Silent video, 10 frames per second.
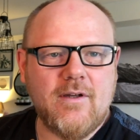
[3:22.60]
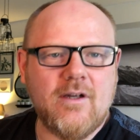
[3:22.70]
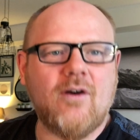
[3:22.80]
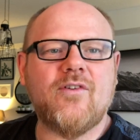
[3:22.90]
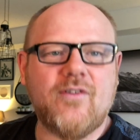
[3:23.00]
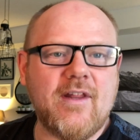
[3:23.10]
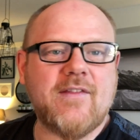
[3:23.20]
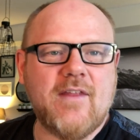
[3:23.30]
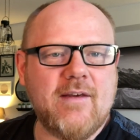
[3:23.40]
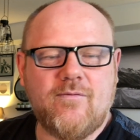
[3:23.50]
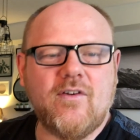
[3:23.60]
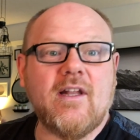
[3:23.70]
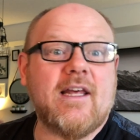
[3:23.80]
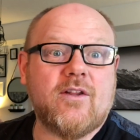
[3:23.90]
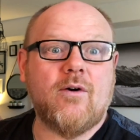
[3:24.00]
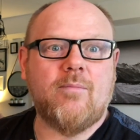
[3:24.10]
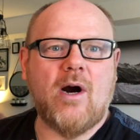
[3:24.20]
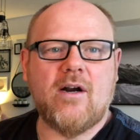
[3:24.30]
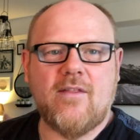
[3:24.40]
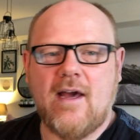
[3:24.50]
you know, so that they feel like they're a
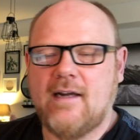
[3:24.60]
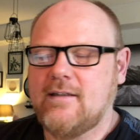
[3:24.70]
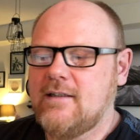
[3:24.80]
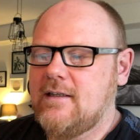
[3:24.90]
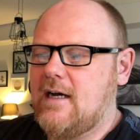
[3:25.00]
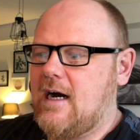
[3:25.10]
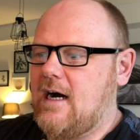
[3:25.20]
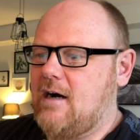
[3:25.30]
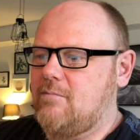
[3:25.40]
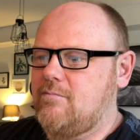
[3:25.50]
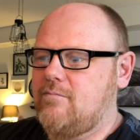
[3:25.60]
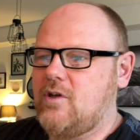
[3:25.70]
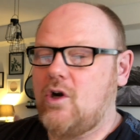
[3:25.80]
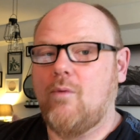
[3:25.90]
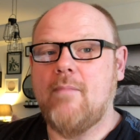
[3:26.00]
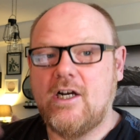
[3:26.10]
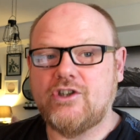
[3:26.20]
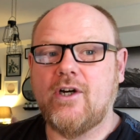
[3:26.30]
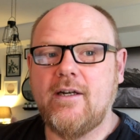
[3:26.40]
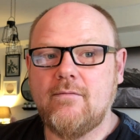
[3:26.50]
part of that. You know,
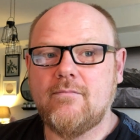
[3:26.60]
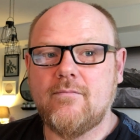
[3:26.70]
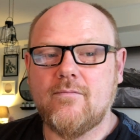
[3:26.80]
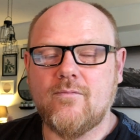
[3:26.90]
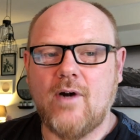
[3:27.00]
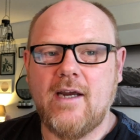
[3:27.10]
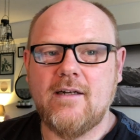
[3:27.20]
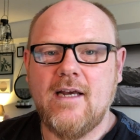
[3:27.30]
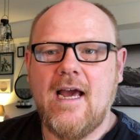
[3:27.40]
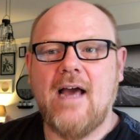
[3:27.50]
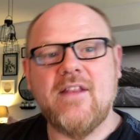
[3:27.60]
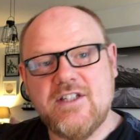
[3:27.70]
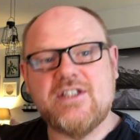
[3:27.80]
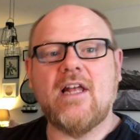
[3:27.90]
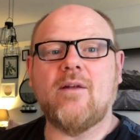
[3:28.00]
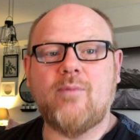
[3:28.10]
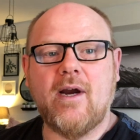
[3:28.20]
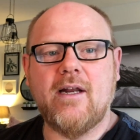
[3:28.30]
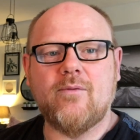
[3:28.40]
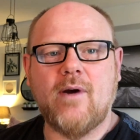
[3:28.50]
measure it, right? And then
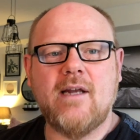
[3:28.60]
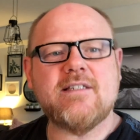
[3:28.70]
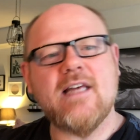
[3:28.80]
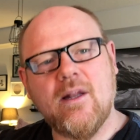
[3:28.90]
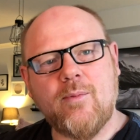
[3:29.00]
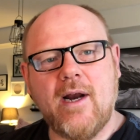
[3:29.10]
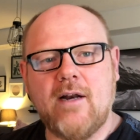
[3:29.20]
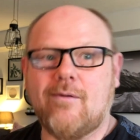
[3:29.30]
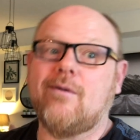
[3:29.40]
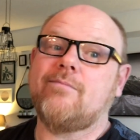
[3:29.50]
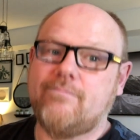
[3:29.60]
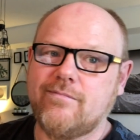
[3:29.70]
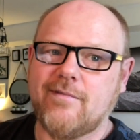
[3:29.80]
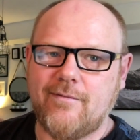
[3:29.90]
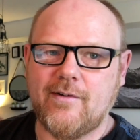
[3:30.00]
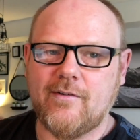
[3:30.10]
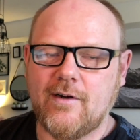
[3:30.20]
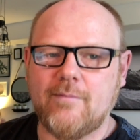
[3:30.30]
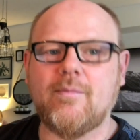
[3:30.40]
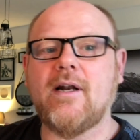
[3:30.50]
celebrate it, right? Celebrate it or revisit
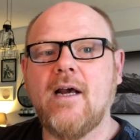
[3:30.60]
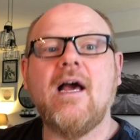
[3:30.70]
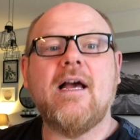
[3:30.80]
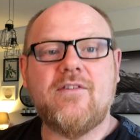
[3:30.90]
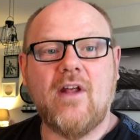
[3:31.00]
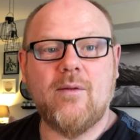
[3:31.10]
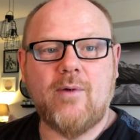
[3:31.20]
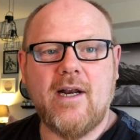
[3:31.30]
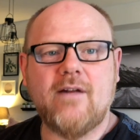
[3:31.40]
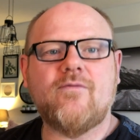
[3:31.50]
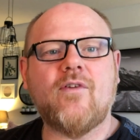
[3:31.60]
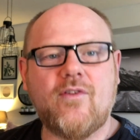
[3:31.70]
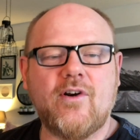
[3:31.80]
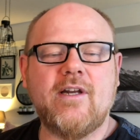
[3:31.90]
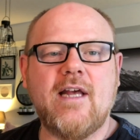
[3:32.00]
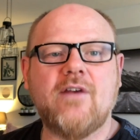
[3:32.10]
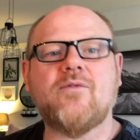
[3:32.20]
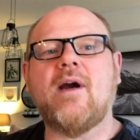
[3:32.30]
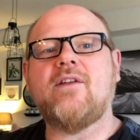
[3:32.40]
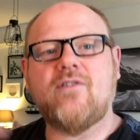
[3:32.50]
it, but celebrate it for 30 days,
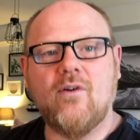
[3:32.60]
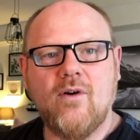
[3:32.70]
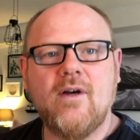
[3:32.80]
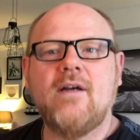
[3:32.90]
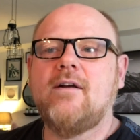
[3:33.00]
right? So